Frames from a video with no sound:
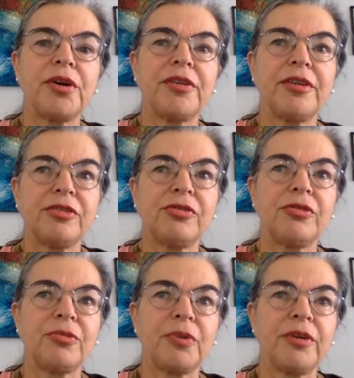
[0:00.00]
and one of the
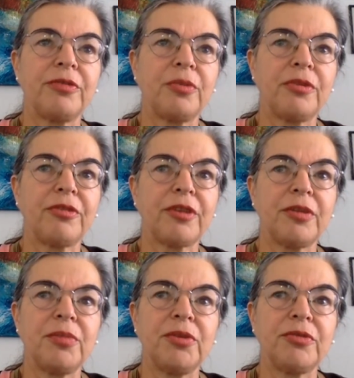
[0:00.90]
issues was the
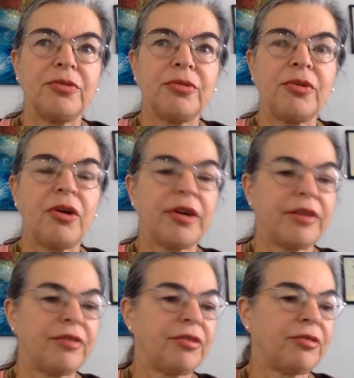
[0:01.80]
commute too long
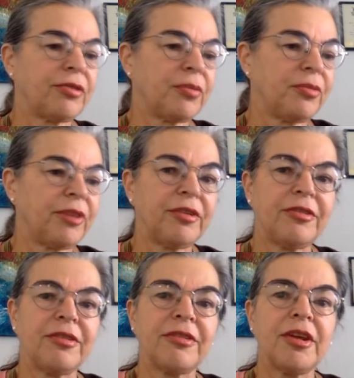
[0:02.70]
given the
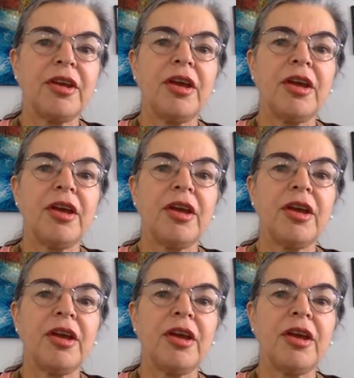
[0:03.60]
circumstances.